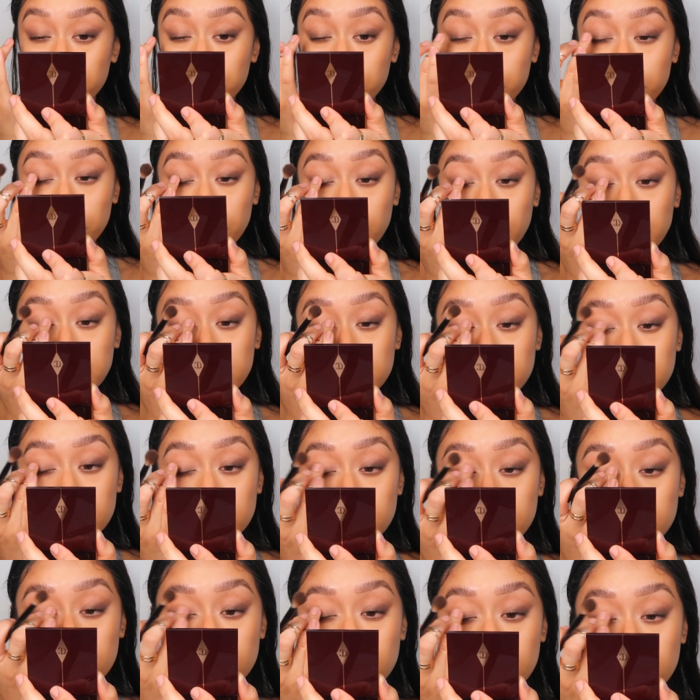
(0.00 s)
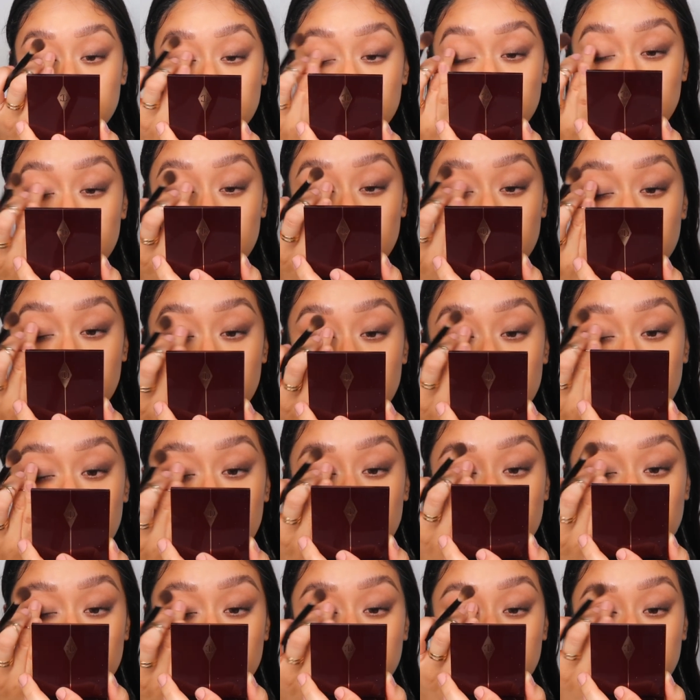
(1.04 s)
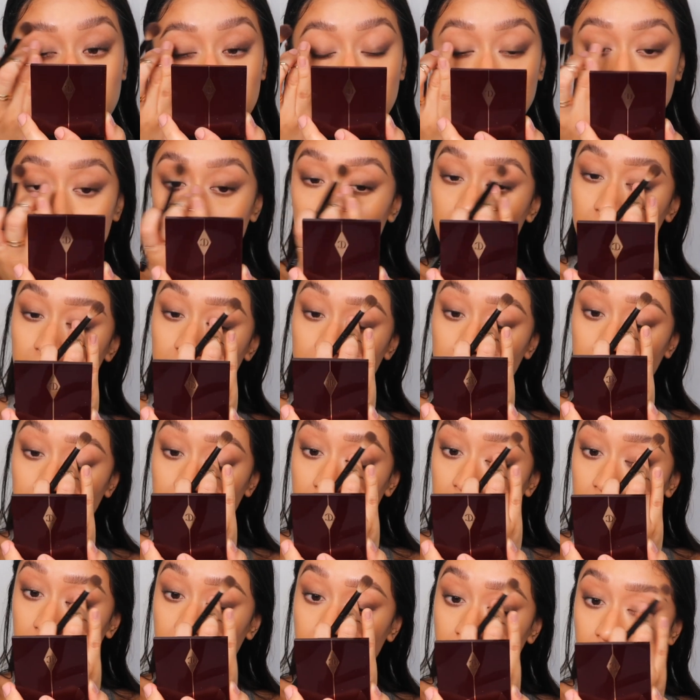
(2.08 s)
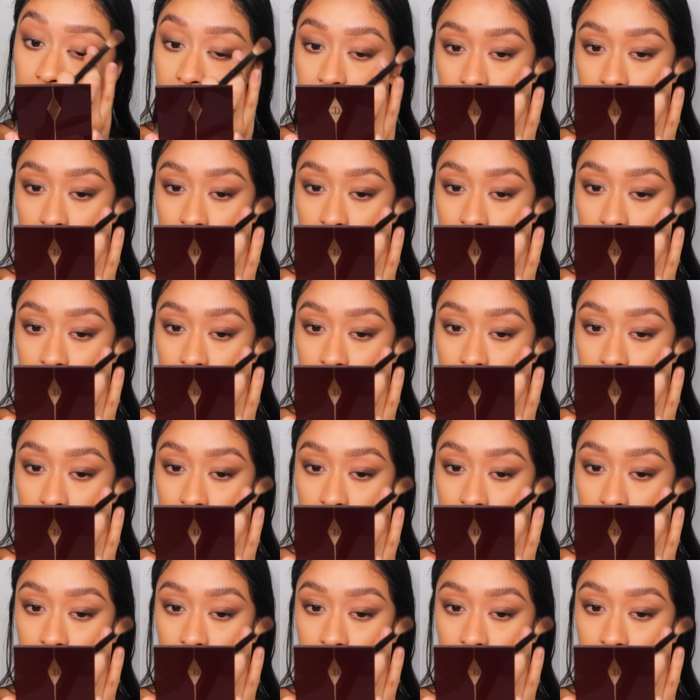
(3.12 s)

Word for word: right on my inner corner